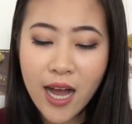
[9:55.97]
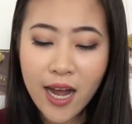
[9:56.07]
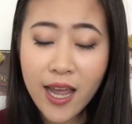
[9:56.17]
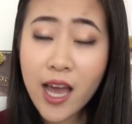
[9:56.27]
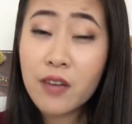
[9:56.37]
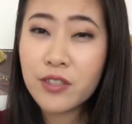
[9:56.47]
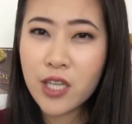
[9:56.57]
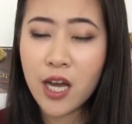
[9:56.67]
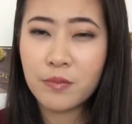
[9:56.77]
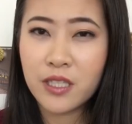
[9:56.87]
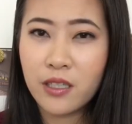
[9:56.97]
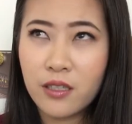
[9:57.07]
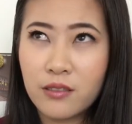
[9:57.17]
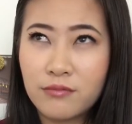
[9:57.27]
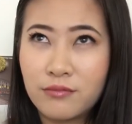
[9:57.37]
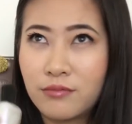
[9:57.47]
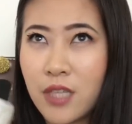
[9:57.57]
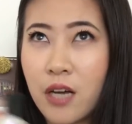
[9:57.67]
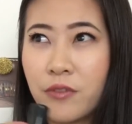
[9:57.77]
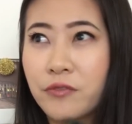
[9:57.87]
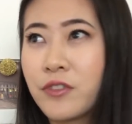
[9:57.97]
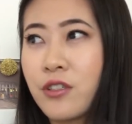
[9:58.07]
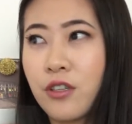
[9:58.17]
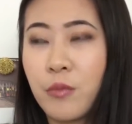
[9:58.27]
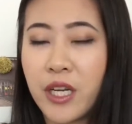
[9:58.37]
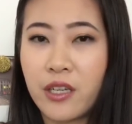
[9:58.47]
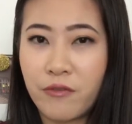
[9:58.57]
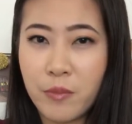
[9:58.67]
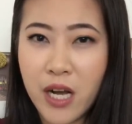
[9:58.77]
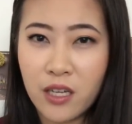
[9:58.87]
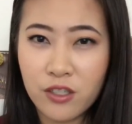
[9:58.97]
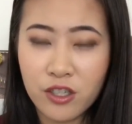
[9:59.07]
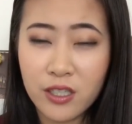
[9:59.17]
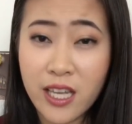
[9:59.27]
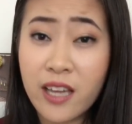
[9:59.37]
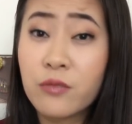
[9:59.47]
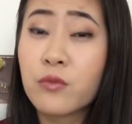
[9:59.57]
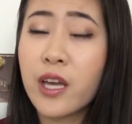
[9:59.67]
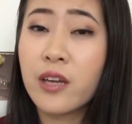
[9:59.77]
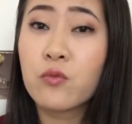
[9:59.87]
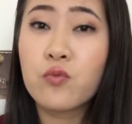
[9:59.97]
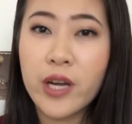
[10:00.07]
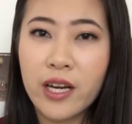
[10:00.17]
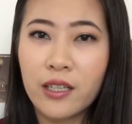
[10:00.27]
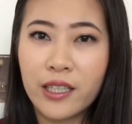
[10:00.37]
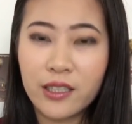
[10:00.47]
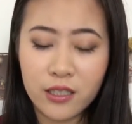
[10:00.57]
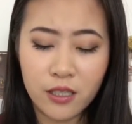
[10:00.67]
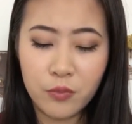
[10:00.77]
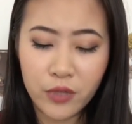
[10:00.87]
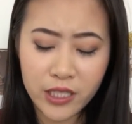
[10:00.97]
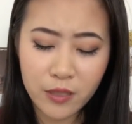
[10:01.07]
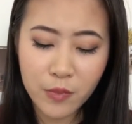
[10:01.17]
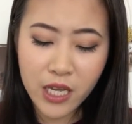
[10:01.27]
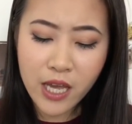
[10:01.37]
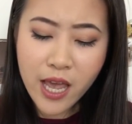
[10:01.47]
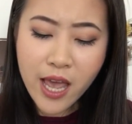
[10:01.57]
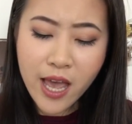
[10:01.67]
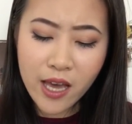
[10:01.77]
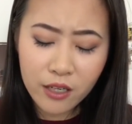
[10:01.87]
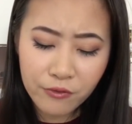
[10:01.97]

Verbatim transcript: I have topped it off of so many different polishes, and it rarely disappoints me. And I